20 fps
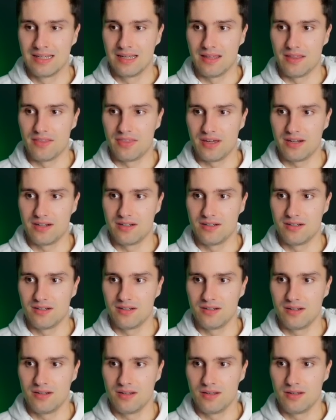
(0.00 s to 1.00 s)

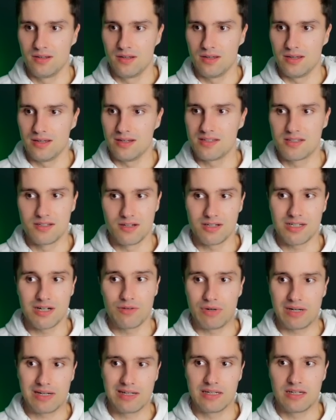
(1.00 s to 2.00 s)
then it's not
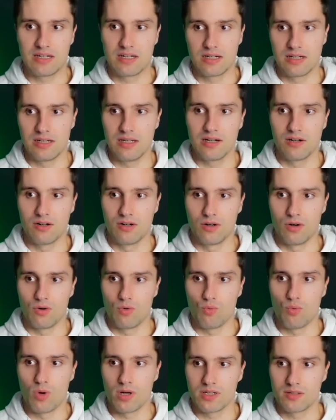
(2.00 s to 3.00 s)
directly clear
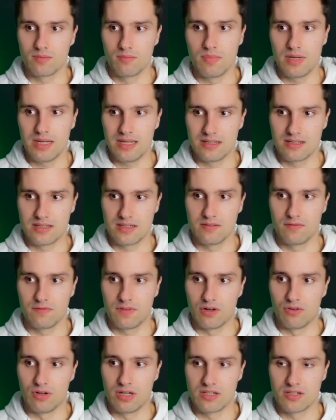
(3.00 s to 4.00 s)
what it means if
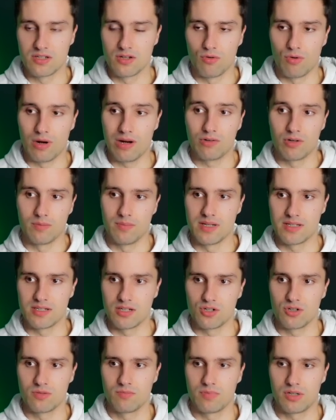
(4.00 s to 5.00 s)
there is no error
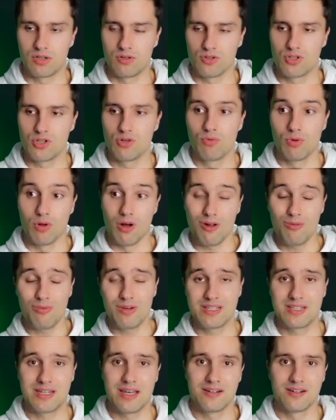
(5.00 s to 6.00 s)
message, because you will
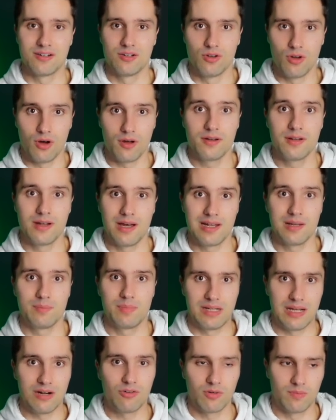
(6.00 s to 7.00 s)
always get a
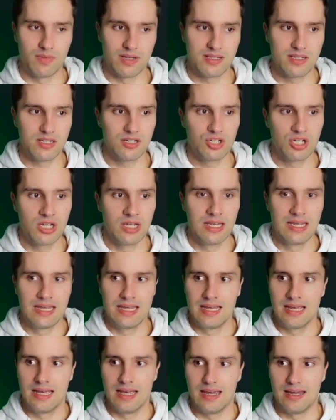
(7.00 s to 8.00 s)
non-nullable error message.
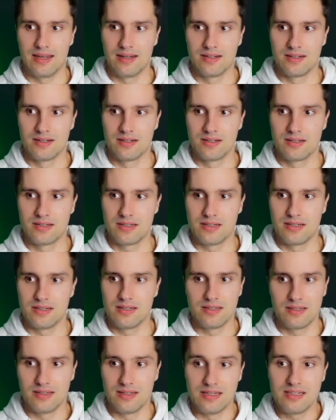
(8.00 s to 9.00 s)
And
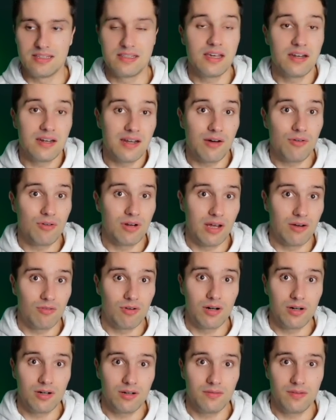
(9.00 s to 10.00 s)
is there now an
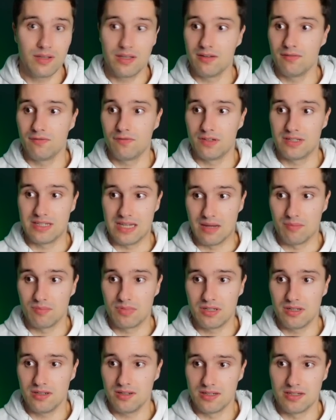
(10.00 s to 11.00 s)
error? If it's
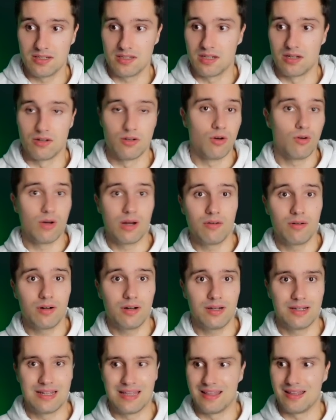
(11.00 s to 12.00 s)
empty, is there no
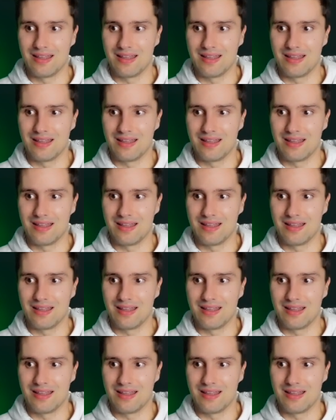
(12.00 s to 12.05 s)
error?